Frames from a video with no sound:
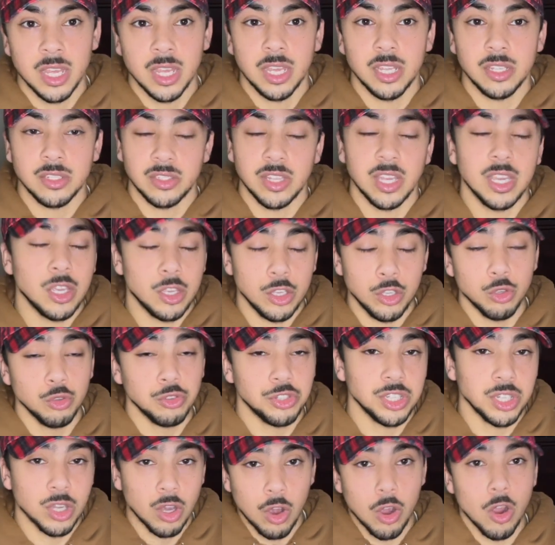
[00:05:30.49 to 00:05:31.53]
is they
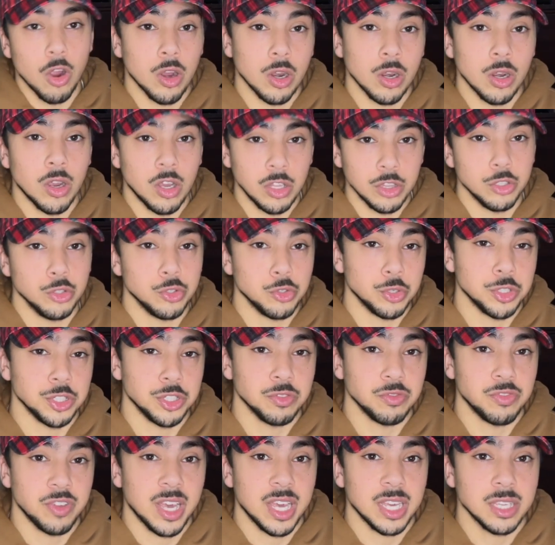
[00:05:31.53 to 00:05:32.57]
usually are on the
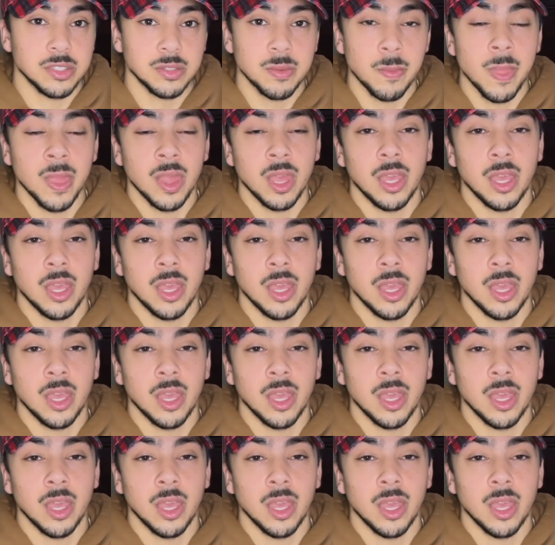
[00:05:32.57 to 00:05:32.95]
nutrition facts,